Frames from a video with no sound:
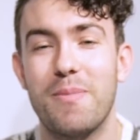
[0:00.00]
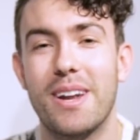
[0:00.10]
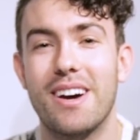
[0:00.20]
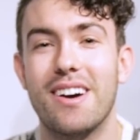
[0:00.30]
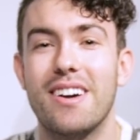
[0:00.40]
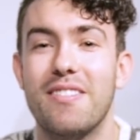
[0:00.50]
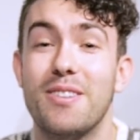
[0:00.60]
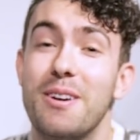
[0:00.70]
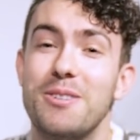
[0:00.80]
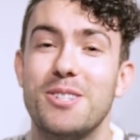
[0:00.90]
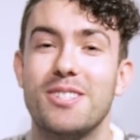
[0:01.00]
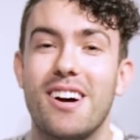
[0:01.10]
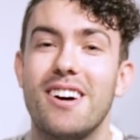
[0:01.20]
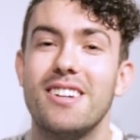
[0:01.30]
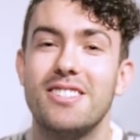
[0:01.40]
but uh, if you like what you
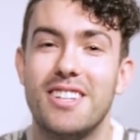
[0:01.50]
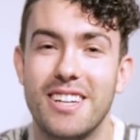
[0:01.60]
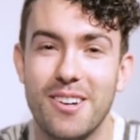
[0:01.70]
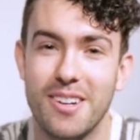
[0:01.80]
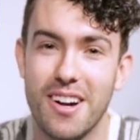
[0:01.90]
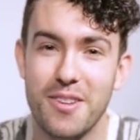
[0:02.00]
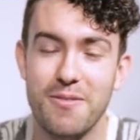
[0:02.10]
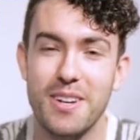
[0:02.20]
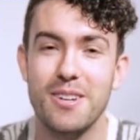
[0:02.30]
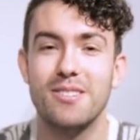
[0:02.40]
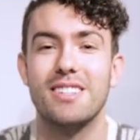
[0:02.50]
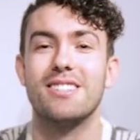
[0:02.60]
saw, check out our other videos,